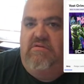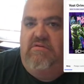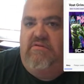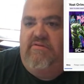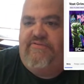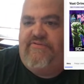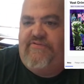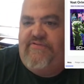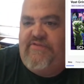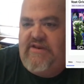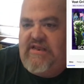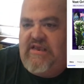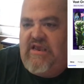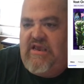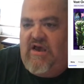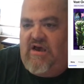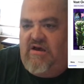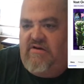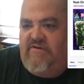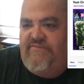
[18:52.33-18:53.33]

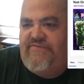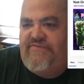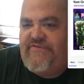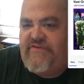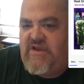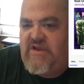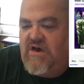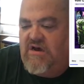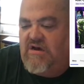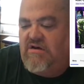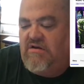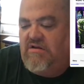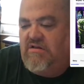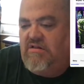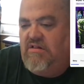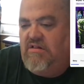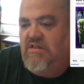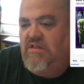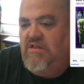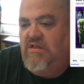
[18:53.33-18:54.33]
City of
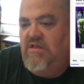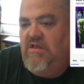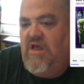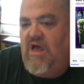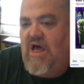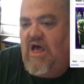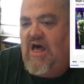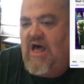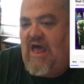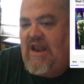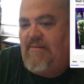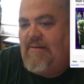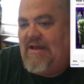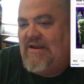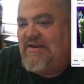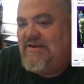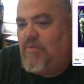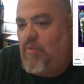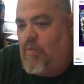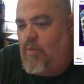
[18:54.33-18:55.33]
Skull, and
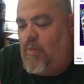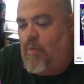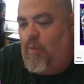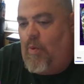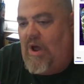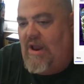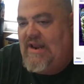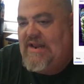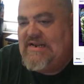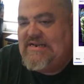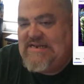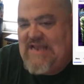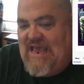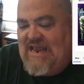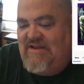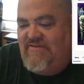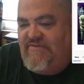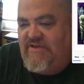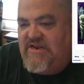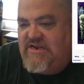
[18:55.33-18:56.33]
about 1 in
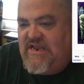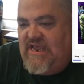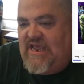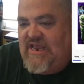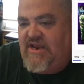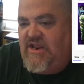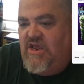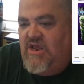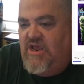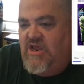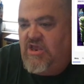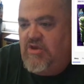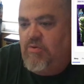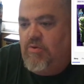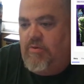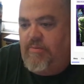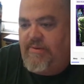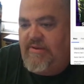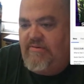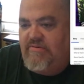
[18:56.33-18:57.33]
10 of you did, you
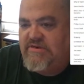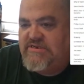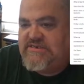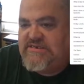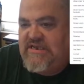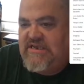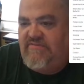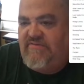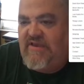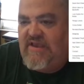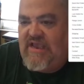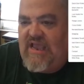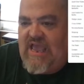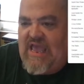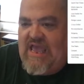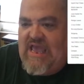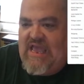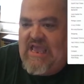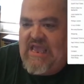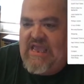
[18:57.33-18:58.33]
will be receiving
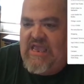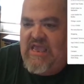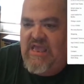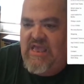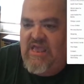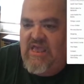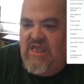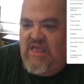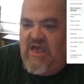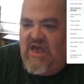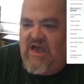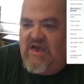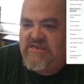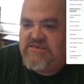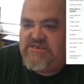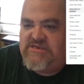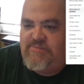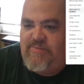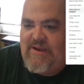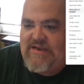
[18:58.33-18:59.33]
a
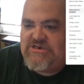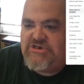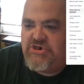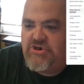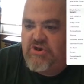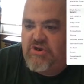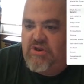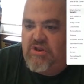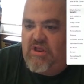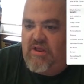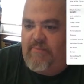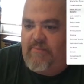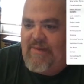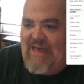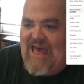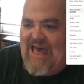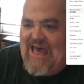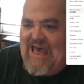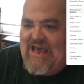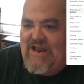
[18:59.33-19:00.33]
special
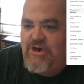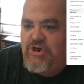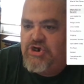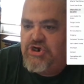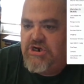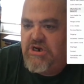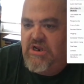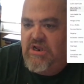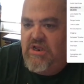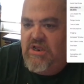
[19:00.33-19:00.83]
badge